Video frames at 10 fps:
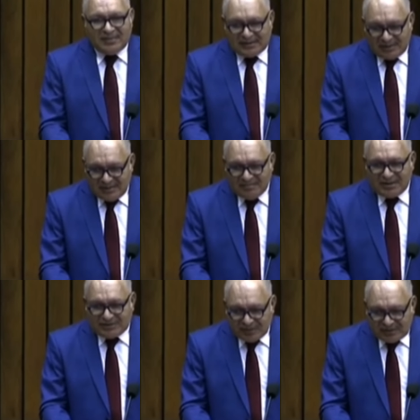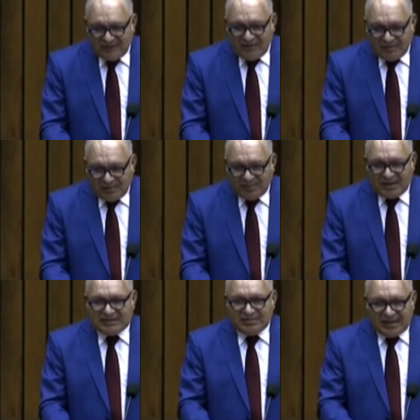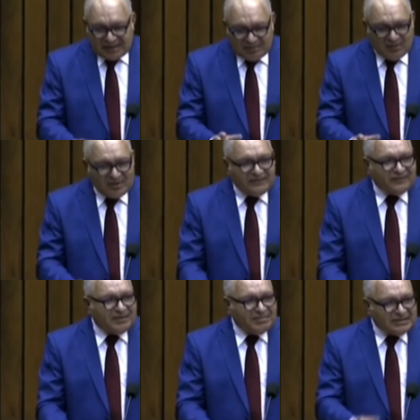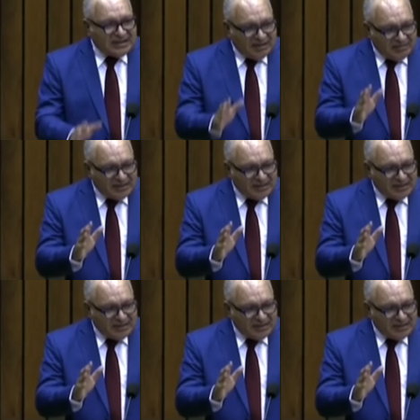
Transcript: But majority of our population, I think more than 50%, are